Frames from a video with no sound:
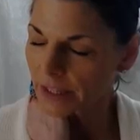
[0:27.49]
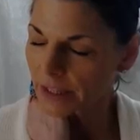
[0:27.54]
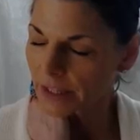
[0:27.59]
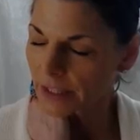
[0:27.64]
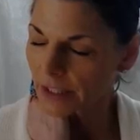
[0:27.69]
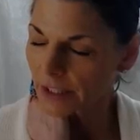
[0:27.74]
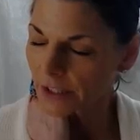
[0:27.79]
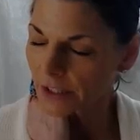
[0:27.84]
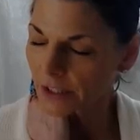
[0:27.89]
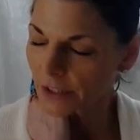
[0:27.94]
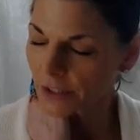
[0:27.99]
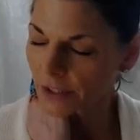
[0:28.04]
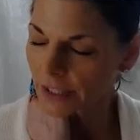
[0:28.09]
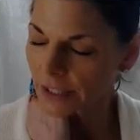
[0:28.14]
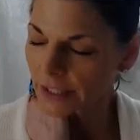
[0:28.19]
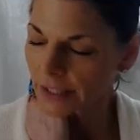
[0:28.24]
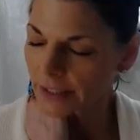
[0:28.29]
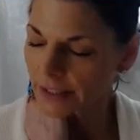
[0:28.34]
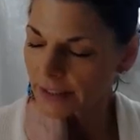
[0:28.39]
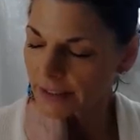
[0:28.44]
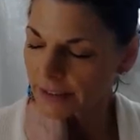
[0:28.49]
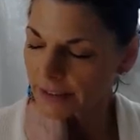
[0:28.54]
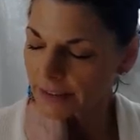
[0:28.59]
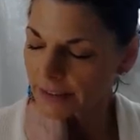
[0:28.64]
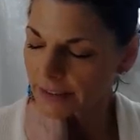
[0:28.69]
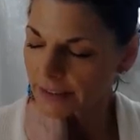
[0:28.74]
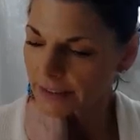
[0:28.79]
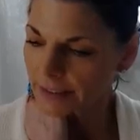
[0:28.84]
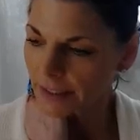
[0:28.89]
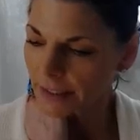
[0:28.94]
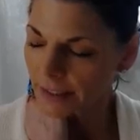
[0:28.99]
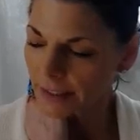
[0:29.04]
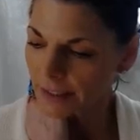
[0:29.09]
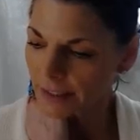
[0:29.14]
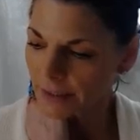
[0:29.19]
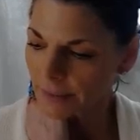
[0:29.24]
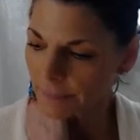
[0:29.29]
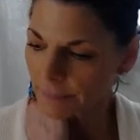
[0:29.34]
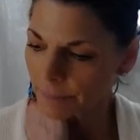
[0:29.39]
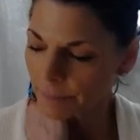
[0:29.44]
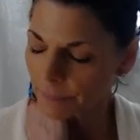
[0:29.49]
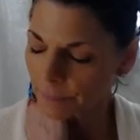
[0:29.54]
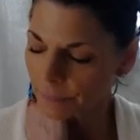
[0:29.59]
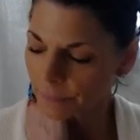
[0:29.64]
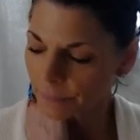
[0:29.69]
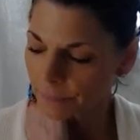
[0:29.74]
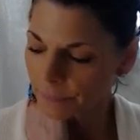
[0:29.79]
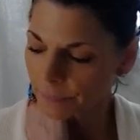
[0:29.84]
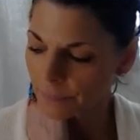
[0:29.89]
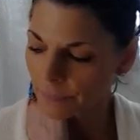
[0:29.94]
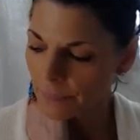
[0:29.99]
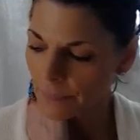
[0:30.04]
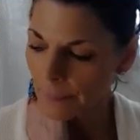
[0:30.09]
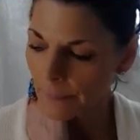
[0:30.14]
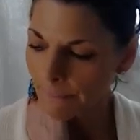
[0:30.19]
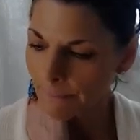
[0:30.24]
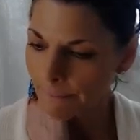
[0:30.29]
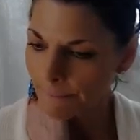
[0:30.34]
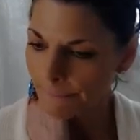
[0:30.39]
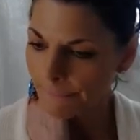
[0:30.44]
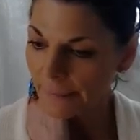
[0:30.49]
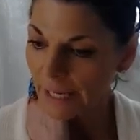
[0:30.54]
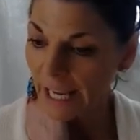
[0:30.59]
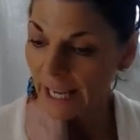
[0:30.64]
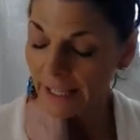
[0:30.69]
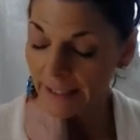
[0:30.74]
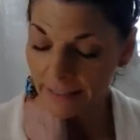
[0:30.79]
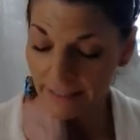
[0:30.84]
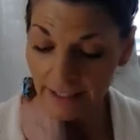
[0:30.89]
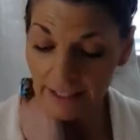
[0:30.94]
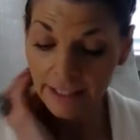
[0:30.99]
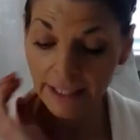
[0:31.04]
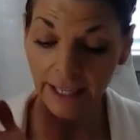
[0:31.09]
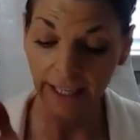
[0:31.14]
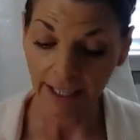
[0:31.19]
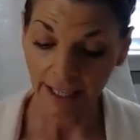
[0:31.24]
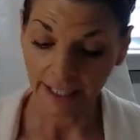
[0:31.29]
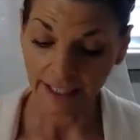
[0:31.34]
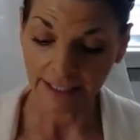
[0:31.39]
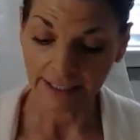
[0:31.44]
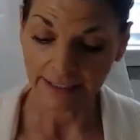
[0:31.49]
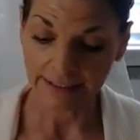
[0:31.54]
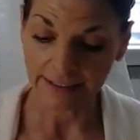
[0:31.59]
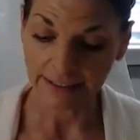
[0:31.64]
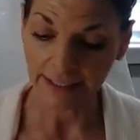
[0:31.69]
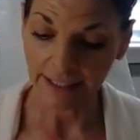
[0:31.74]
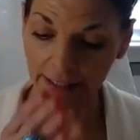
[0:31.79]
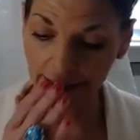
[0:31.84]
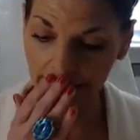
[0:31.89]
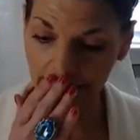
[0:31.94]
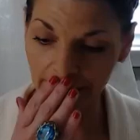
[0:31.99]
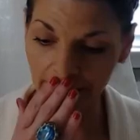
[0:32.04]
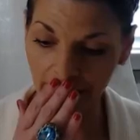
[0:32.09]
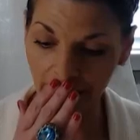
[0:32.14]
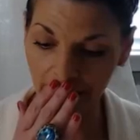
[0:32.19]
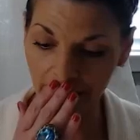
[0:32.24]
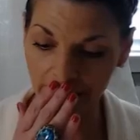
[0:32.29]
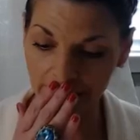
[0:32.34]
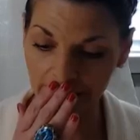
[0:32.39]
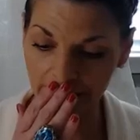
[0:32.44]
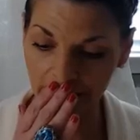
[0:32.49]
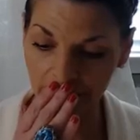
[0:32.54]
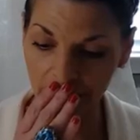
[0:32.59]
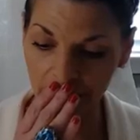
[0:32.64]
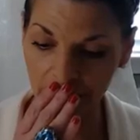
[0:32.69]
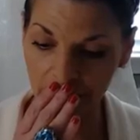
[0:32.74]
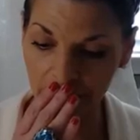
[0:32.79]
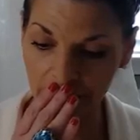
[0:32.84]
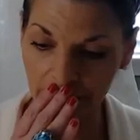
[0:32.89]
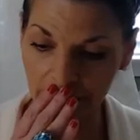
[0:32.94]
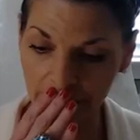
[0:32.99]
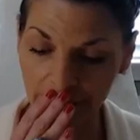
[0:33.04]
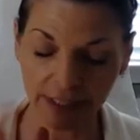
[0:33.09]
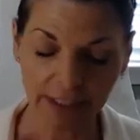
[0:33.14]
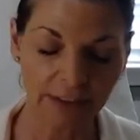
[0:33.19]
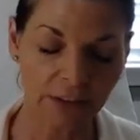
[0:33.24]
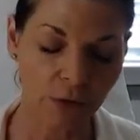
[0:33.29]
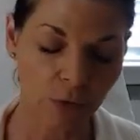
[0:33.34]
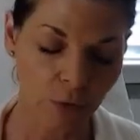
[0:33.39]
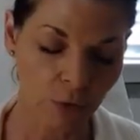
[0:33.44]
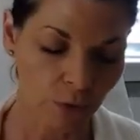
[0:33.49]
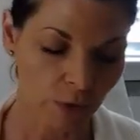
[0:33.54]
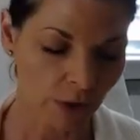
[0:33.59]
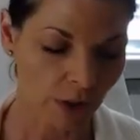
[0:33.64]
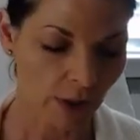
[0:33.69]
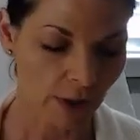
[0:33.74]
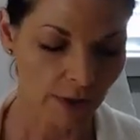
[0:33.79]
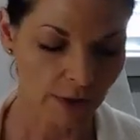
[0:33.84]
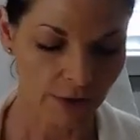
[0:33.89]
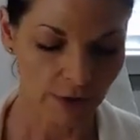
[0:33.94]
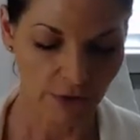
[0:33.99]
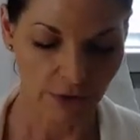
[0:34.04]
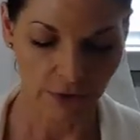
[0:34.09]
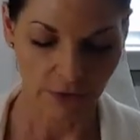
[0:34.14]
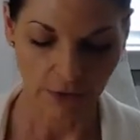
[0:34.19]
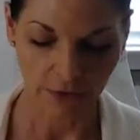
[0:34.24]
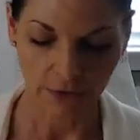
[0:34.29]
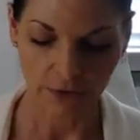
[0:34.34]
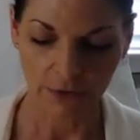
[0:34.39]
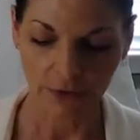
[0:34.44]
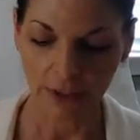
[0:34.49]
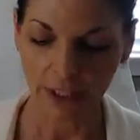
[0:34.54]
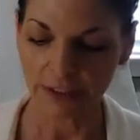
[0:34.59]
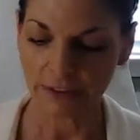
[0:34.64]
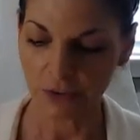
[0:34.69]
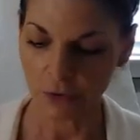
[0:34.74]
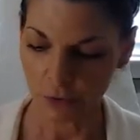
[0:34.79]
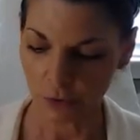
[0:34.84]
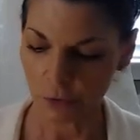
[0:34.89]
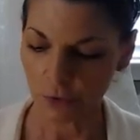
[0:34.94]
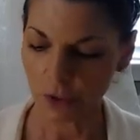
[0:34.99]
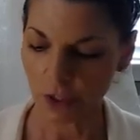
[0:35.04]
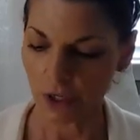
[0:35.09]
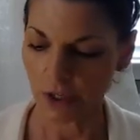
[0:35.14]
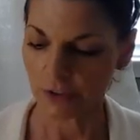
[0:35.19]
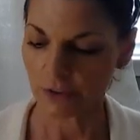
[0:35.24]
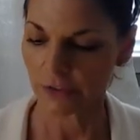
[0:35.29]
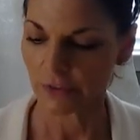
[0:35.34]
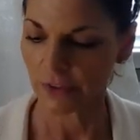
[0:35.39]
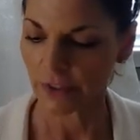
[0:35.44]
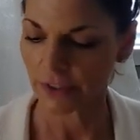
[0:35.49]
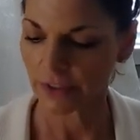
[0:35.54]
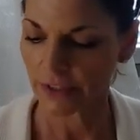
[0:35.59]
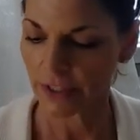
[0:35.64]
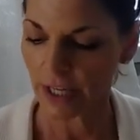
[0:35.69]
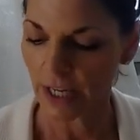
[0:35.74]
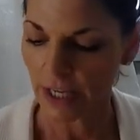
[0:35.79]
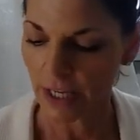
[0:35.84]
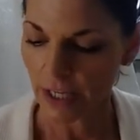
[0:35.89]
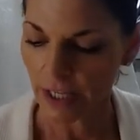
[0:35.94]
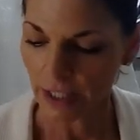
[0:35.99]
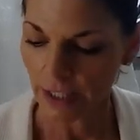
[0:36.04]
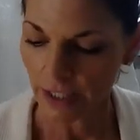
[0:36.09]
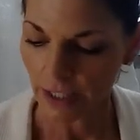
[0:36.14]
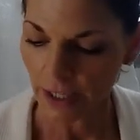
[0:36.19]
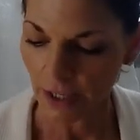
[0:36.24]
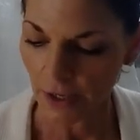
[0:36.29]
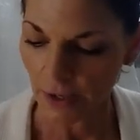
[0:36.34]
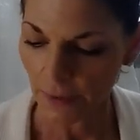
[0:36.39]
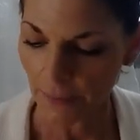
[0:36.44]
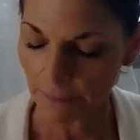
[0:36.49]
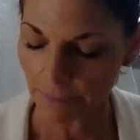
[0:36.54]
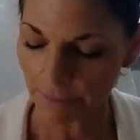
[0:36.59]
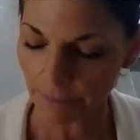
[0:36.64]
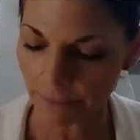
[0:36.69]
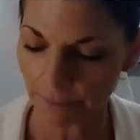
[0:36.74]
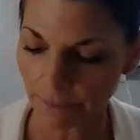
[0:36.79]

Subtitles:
there is, I think, and I can see it in the cards too. Let's go through the cards. Let's go through the cards first. Um,